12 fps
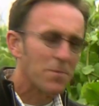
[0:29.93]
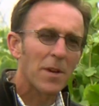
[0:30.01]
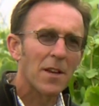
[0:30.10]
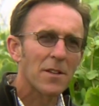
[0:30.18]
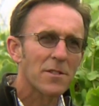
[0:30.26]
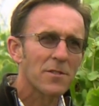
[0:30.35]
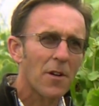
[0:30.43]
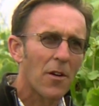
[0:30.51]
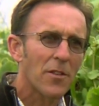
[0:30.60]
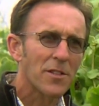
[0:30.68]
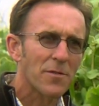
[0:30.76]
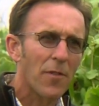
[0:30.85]
because
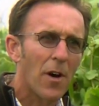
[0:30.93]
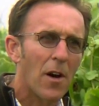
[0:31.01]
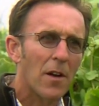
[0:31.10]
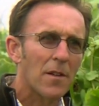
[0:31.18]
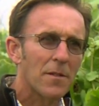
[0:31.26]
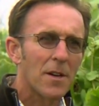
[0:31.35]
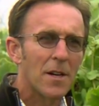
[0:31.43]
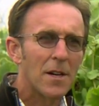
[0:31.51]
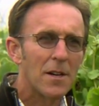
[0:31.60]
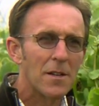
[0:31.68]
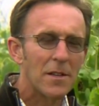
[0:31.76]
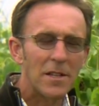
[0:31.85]
all this fog
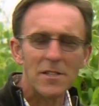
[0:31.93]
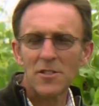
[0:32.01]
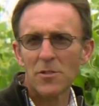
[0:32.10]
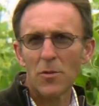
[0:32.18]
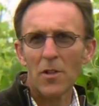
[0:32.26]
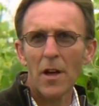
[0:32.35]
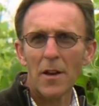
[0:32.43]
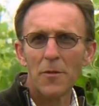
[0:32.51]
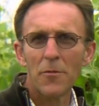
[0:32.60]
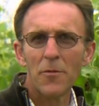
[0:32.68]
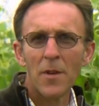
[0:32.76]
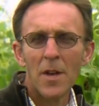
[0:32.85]
leads to a lot
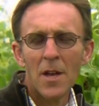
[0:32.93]
of